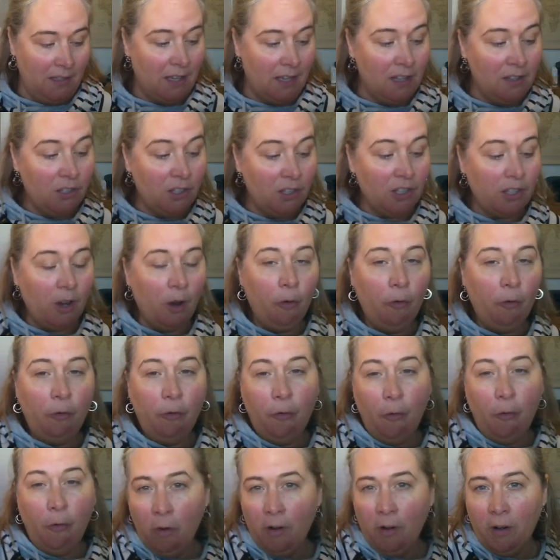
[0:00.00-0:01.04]
And so
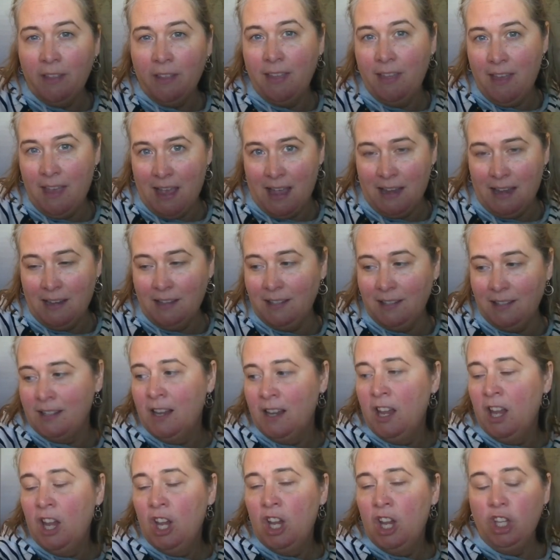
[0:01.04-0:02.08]
for this,
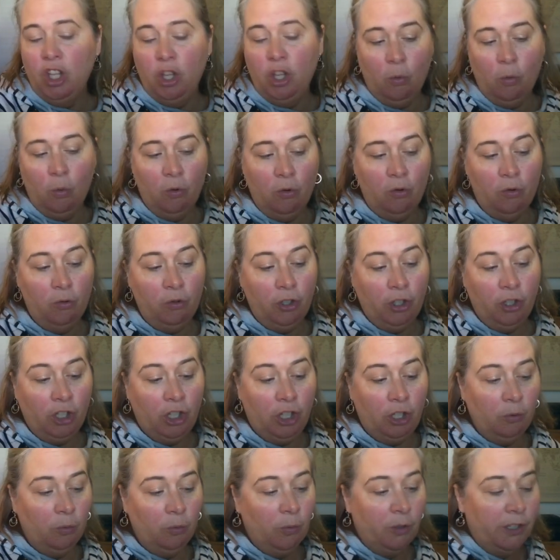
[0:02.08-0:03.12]
you
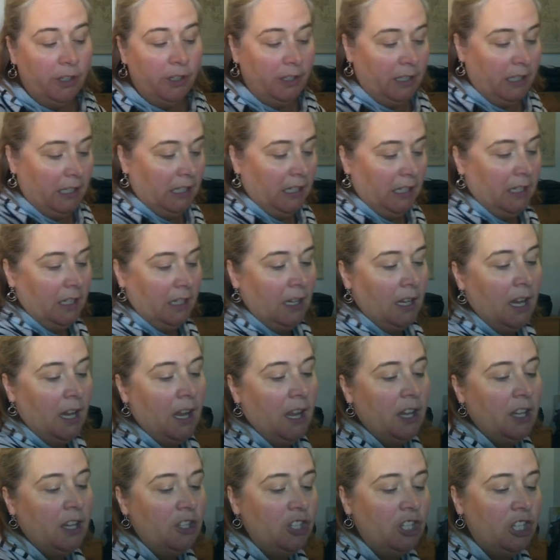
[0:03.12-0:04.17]
will need
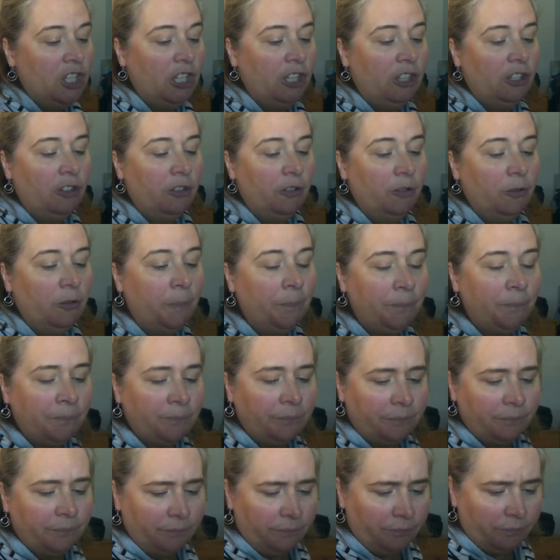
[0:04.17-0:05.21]
to
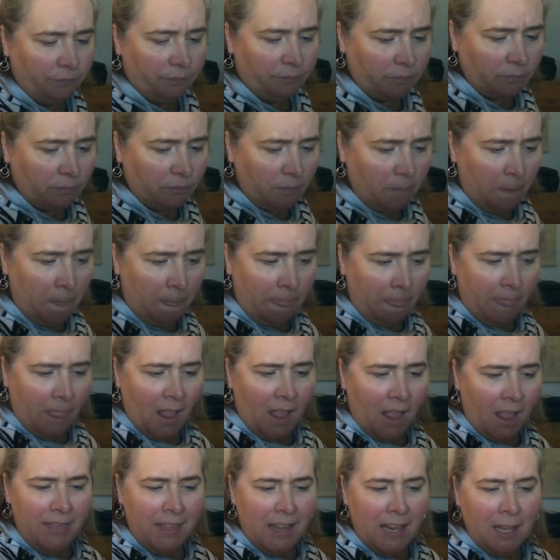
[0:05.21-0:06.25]

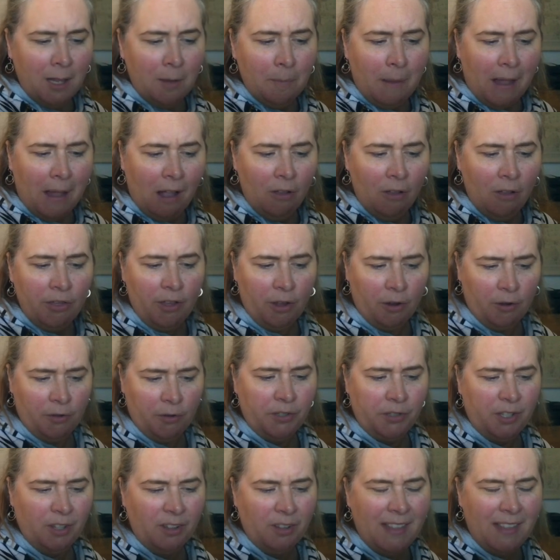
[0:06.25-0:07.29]
think about those.
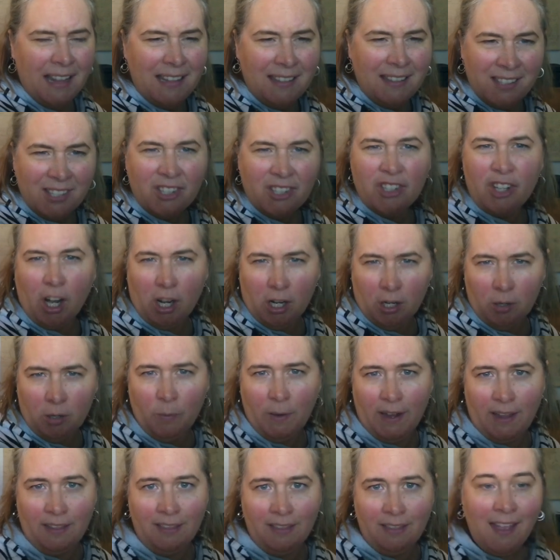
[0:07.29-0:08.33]
So let's start
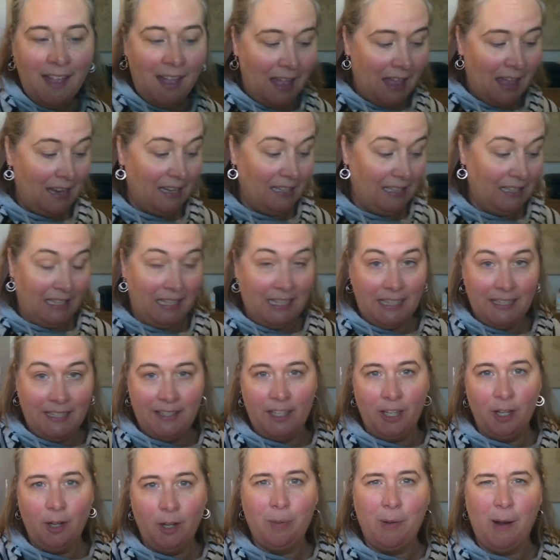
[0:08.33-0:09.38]
with an
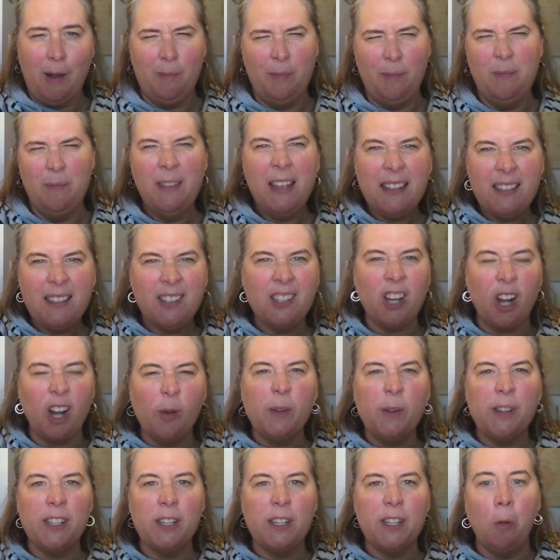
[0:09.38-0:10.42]
easier problem. Let's start
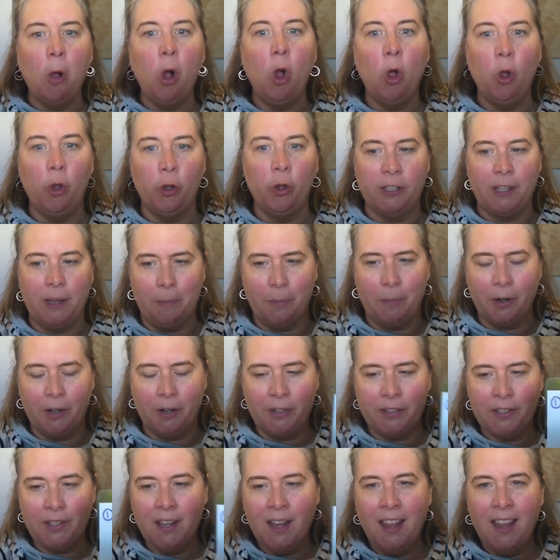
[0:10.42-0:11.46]
with some whole
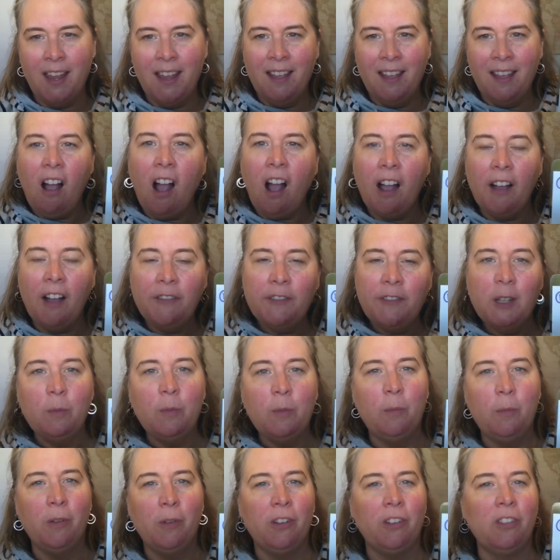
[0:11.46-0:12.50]
numbers. Often
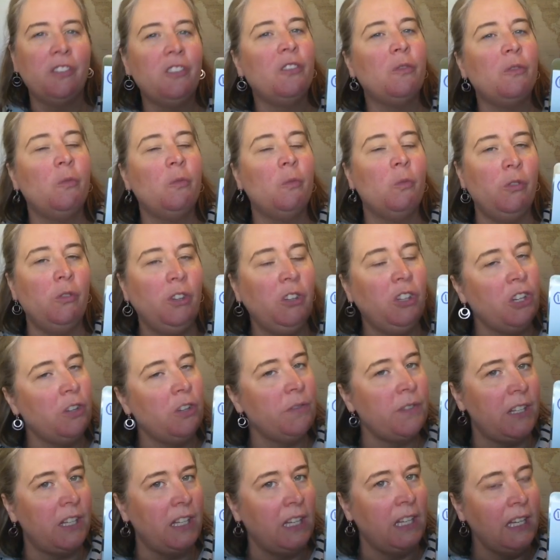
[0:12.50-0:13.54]
when we're
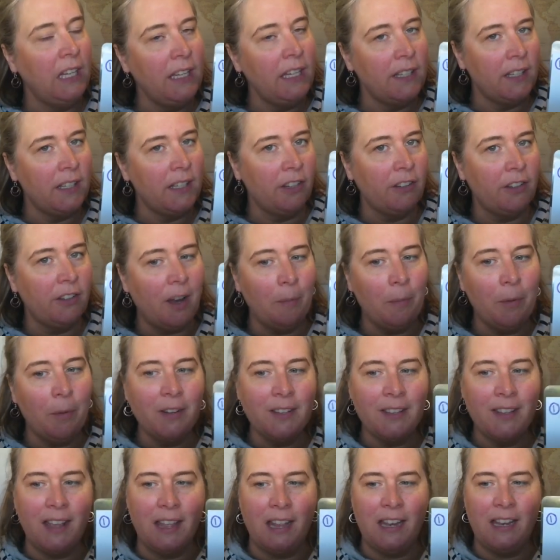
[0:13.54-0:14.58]
using easier numbers,
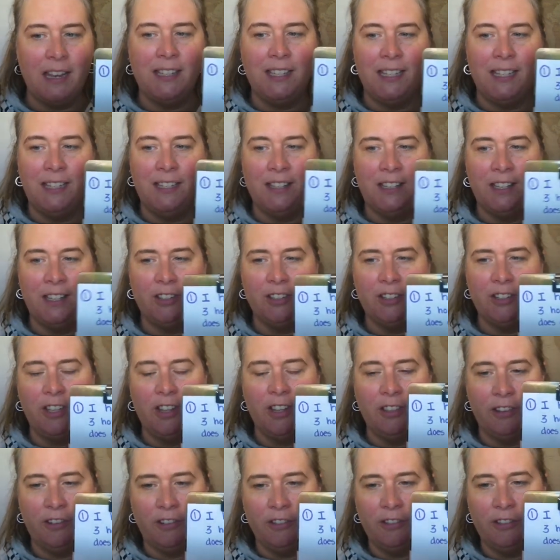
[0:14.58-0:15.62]
then it's easier to
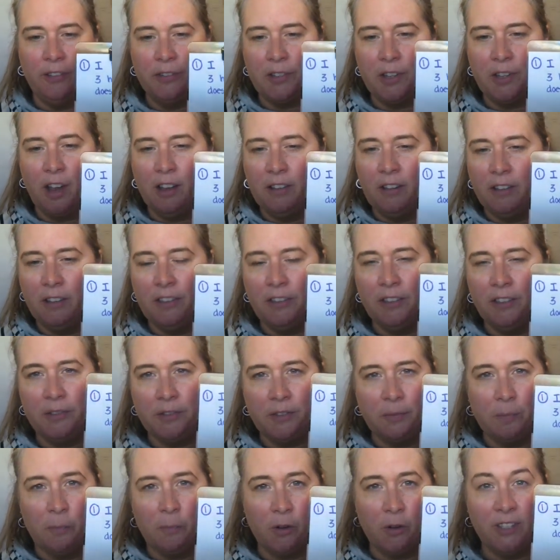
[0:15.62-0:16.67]
learn those
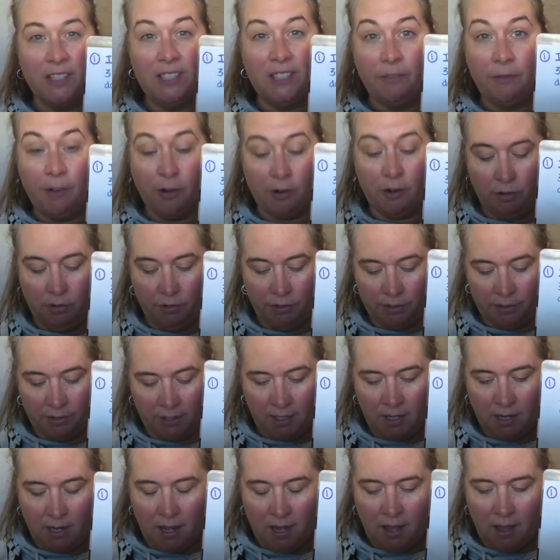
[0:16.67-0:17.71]
more difficult
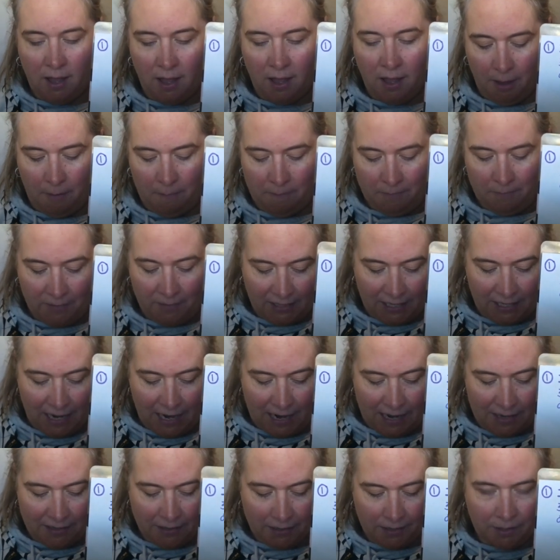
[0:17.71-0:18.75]

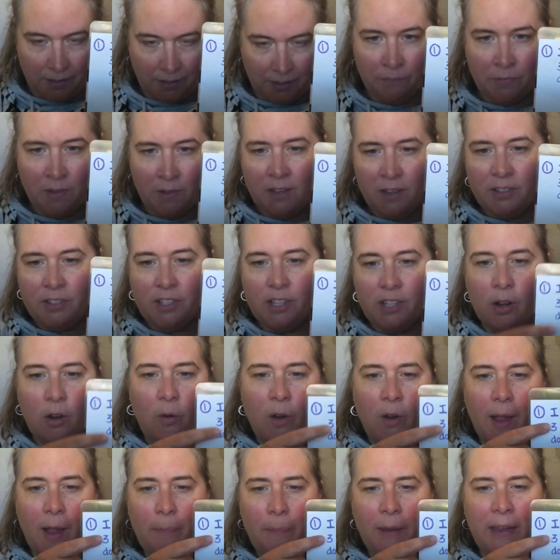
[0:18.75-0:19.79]
tasks. So
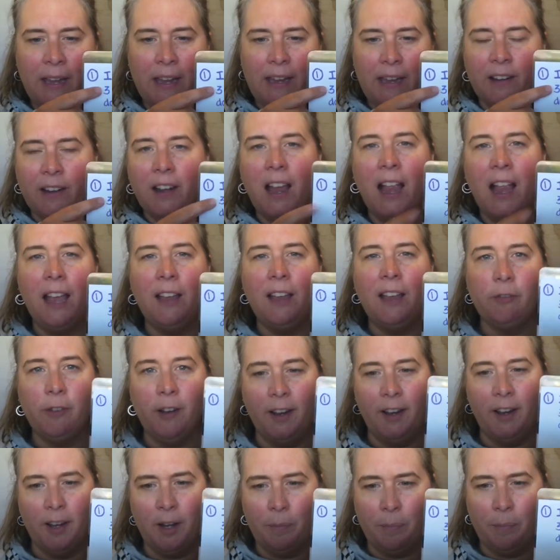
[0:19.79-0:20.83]
up here, I've
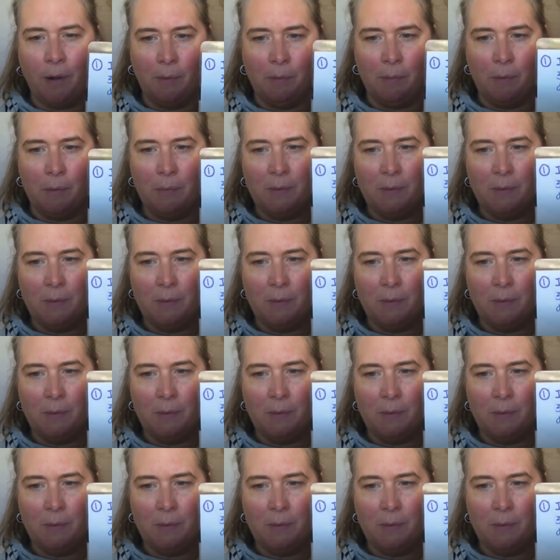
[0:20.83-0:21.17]
written a problem.